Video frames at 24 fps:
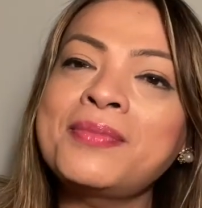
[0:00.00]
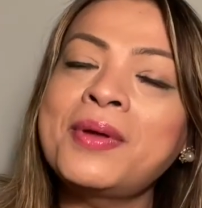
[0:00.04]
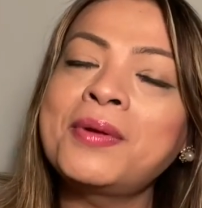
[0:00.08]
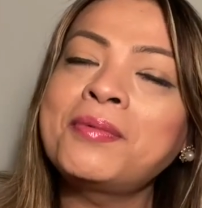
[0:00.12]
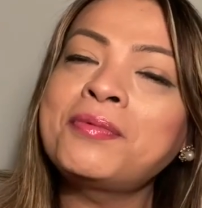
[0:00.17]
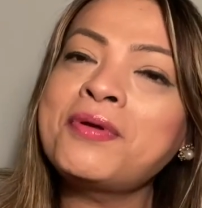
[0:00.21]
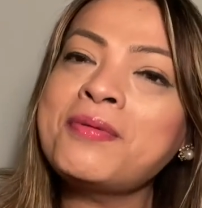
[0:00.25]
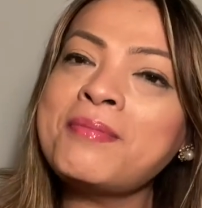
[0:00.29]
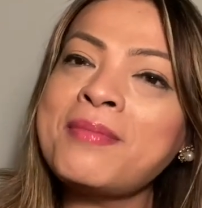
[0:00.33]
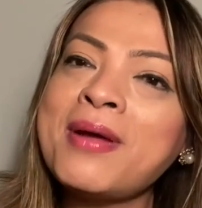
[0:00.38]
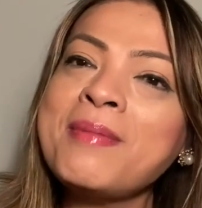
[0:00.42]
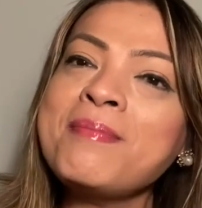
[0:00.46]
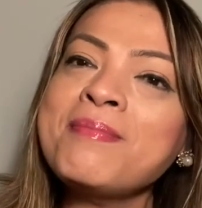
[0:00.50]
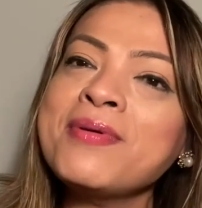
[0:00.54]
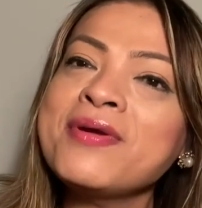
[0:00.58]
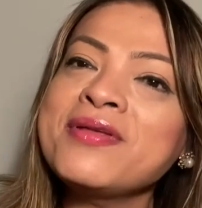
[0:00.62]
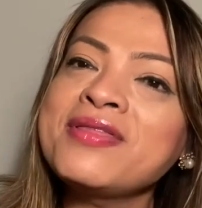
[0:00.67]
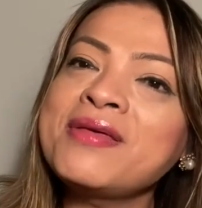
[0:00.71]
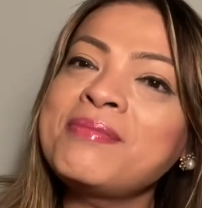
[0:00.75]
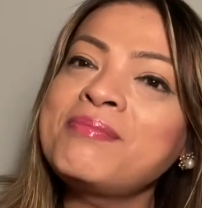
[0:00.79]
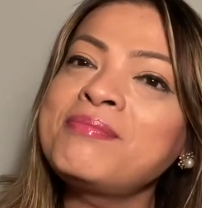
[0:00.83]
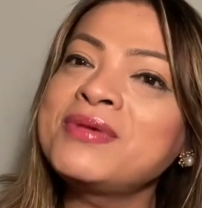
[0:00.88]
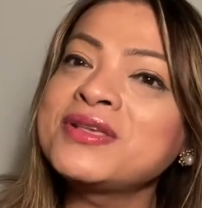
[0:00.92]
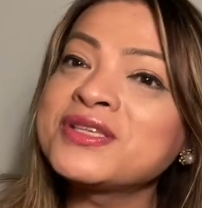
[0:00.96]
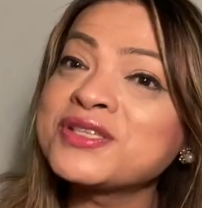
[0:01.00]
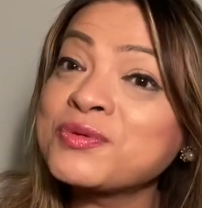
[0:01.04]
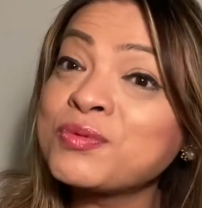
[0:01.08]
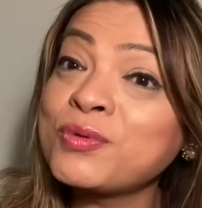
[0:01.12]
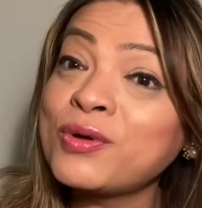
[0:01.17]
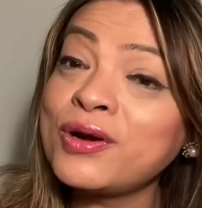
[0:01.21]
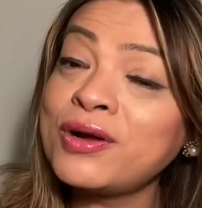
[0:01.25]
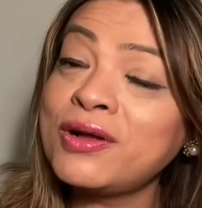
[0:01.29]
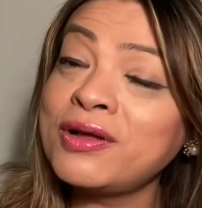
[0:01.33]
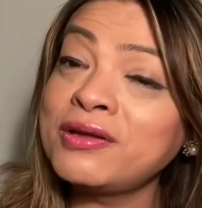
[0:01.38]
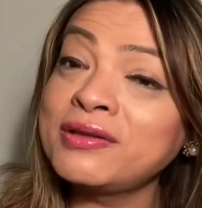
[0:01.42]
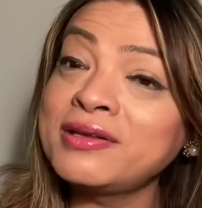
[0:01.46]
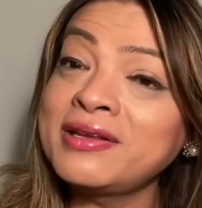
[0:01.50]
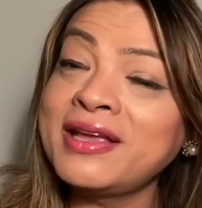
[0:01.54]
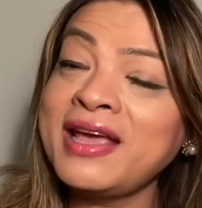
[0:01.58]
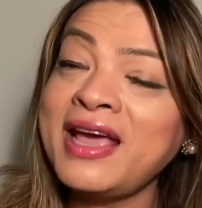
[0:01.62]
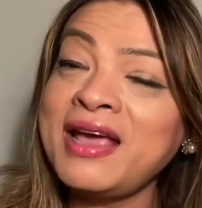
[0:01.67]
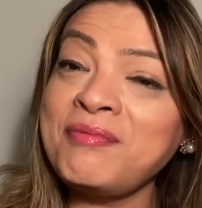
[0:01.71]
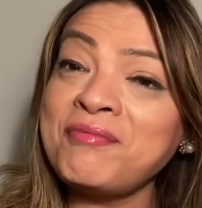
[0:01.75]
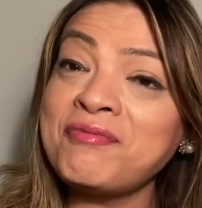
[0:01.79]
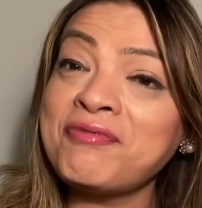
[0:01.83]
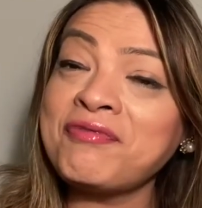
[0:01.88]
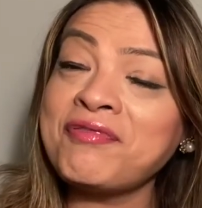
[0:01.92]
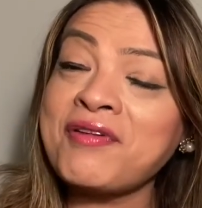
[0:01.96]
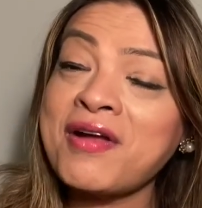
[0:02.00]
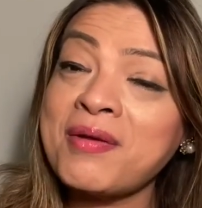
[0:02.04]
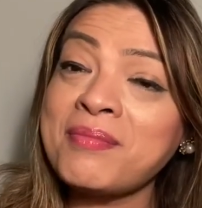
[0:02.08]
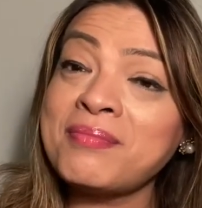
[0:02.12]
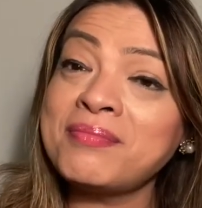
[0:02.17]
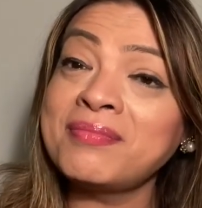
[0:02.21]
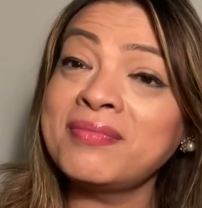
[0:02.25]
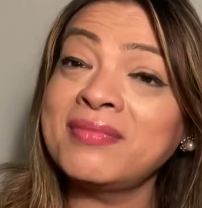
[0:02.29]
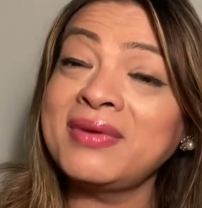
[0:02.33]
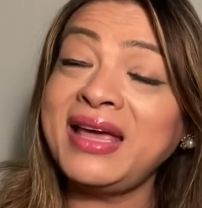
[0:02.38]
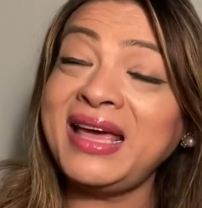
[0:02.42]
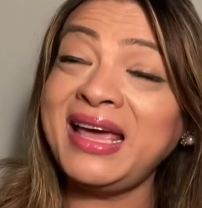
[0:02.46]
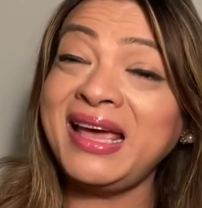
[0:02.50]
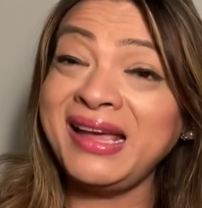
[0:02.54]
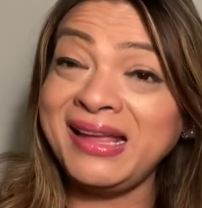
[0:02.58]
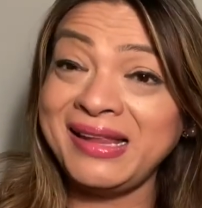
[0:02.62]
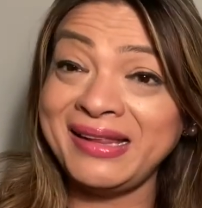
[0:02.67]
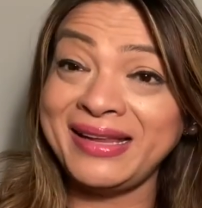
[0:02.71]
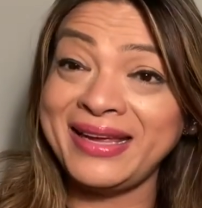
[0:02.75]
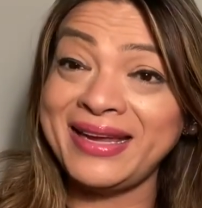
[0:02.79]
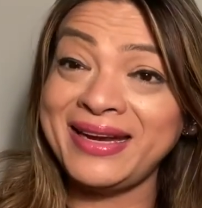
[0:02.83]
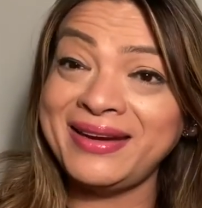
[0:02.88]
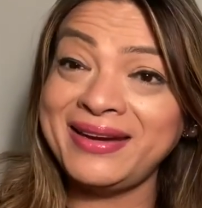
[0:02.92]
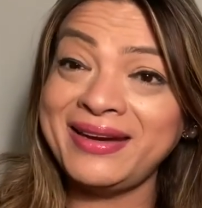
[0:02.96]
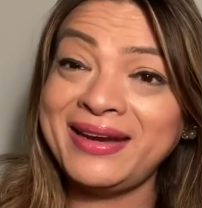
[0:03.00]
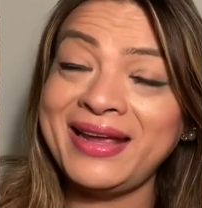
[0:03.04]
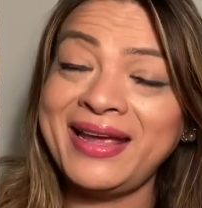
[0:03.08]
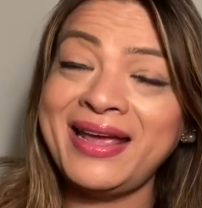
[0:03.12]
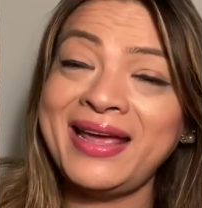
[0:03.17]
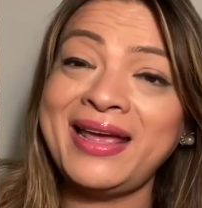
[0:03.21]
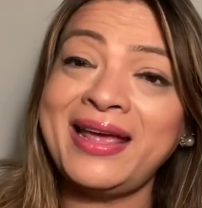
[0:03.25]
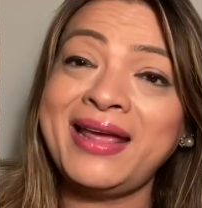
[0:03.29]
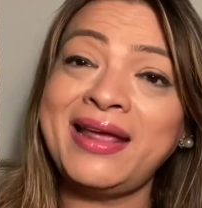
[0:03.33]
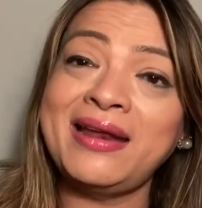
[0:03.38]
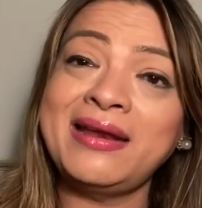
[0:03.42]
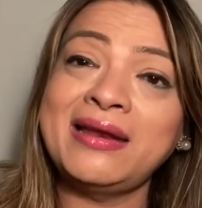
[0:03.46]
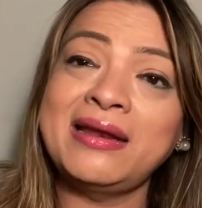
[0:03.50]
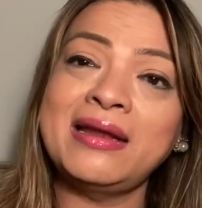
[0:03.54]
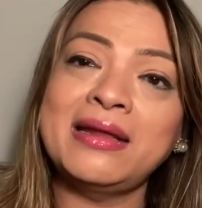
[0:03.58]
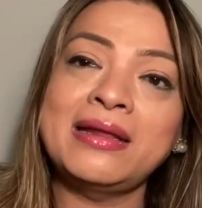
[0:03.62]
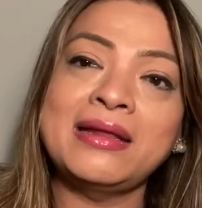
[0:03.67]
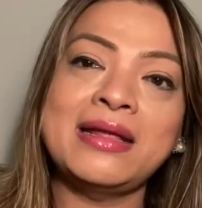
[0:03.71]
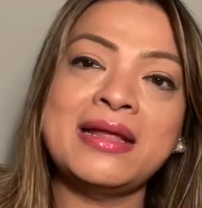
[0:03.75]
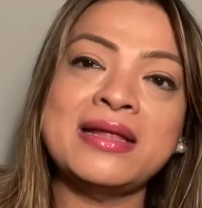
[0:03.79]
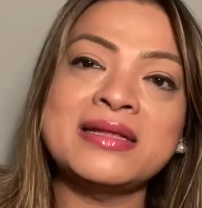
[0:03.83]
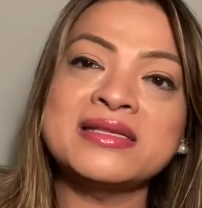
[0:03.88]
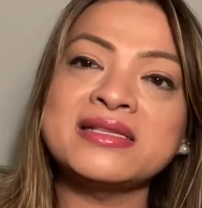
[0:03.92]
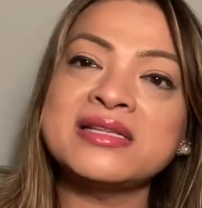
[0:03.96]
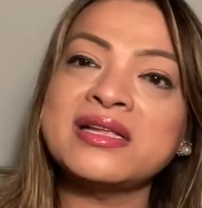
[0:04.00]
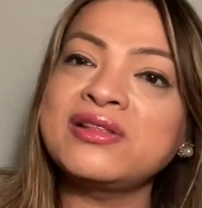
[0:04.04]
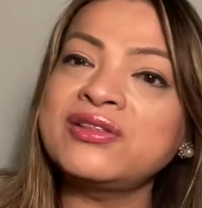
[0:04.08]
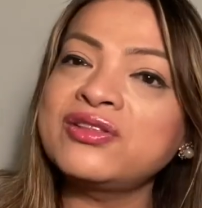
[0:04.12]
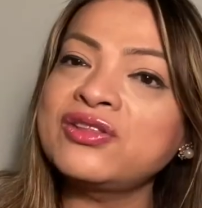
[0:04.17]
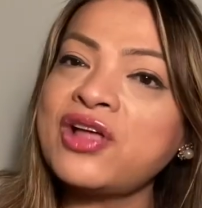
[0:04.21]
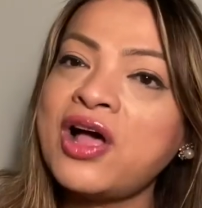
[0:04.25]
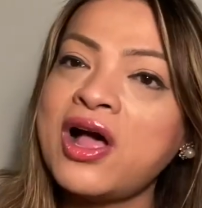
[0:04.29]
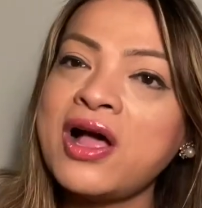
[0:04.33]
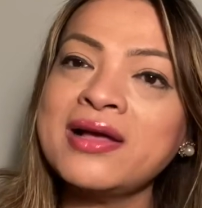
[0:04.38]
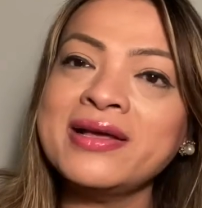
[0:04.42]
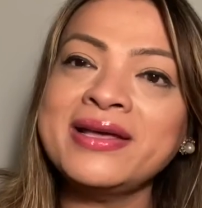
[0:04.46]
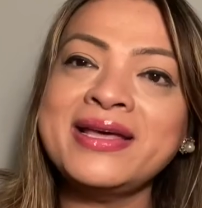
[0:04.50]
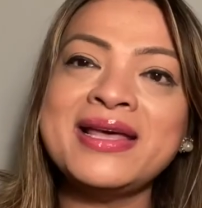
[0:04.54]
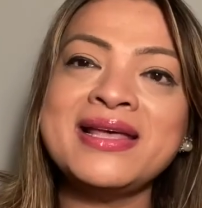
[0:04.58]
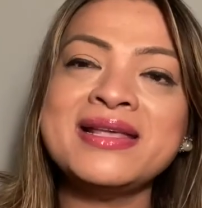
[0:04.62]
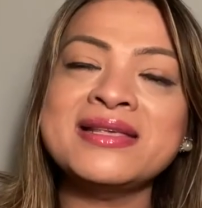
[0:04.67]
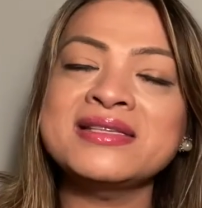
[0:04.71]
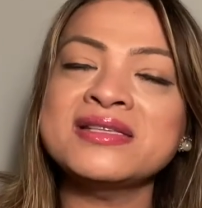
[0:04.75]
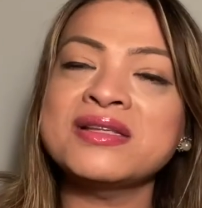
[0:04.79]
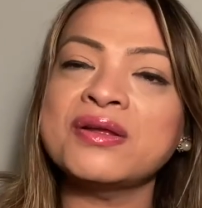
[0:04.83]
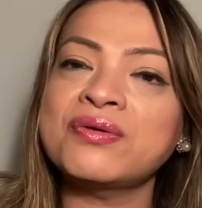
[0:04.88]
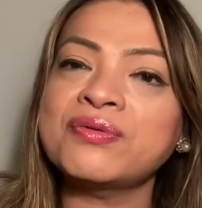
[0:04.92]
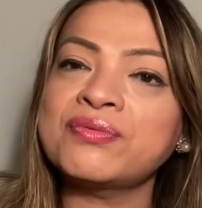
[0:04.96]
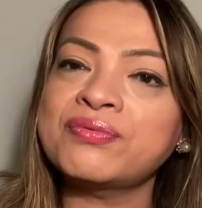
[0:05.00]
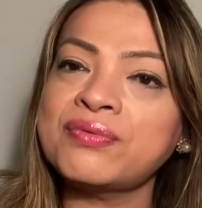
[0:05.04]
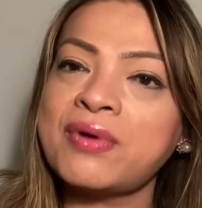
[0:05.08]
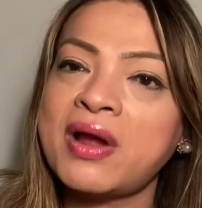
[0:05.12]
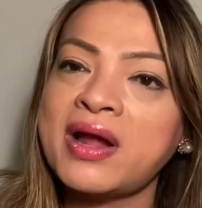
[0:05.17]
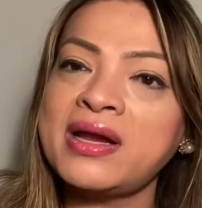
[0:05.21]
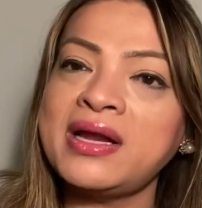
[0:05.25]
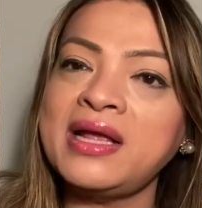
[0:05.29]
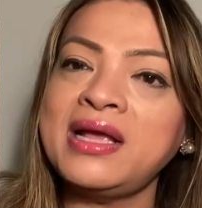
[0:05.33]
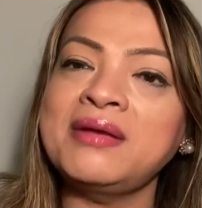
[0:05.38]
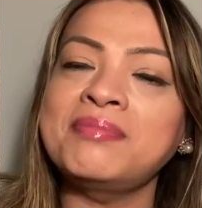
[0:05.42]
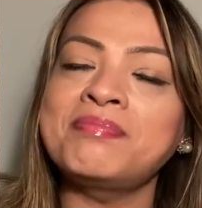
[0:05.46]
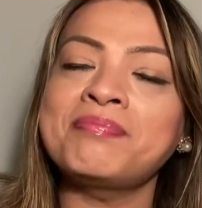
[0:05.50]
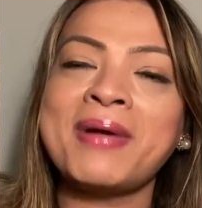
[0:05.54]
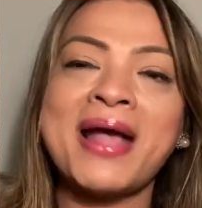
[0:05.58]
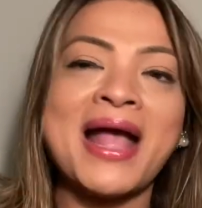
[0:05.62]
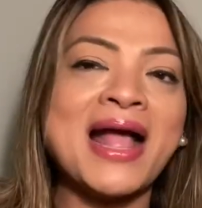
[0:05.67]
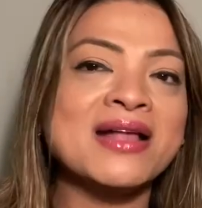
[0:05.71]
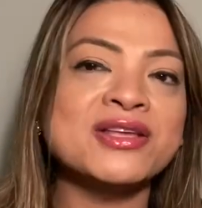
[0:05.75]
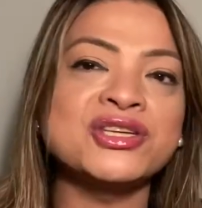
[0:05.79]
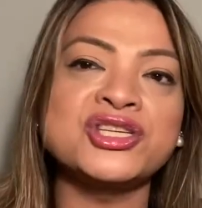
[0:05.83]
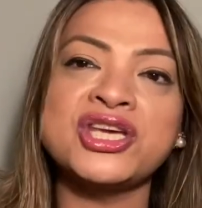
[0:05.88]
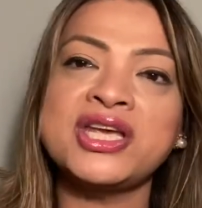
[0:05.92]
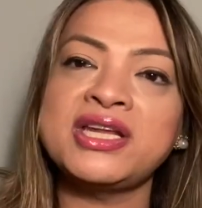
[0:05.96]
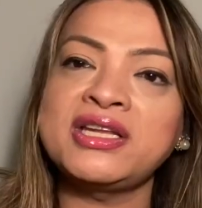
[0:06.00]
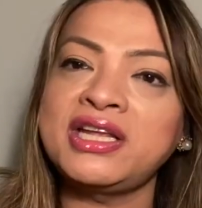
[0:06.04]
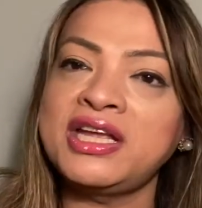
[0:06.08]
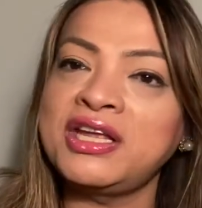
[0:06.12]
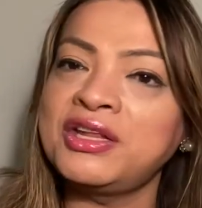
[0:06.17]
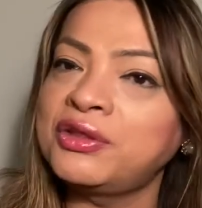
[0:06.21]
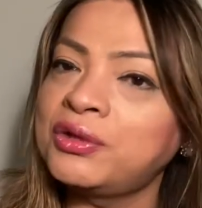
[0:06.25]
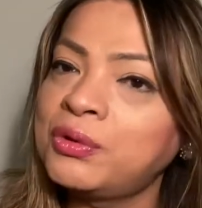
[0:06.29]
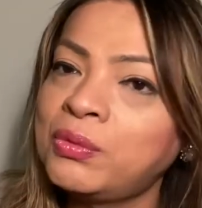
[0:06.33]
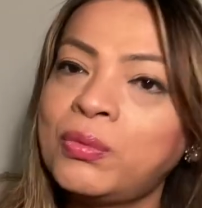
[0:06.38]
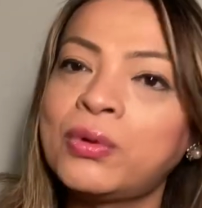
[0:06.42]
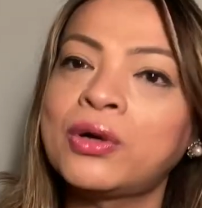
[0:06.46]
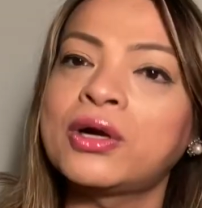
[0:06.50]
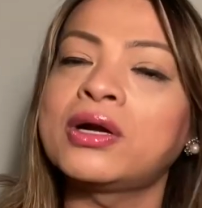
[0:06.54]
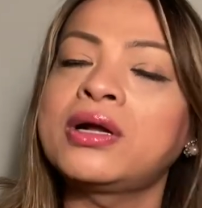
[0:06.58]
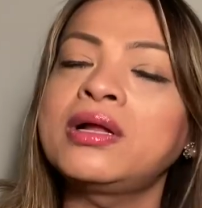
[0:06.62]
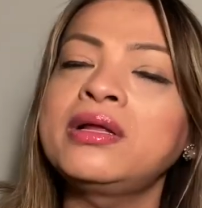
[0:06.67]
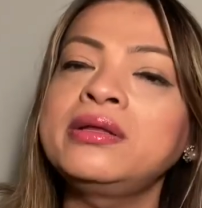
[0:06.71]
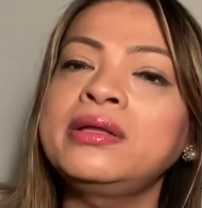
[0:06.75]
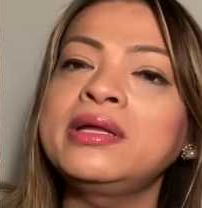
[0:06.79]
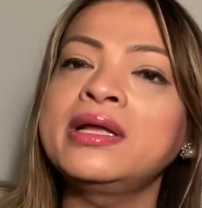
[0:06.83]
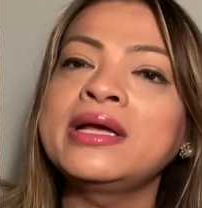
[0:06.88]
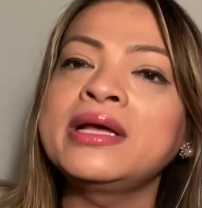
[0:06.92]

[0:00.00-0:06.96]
Remember that Miss World came from England, and it's the longest running pageant in the world.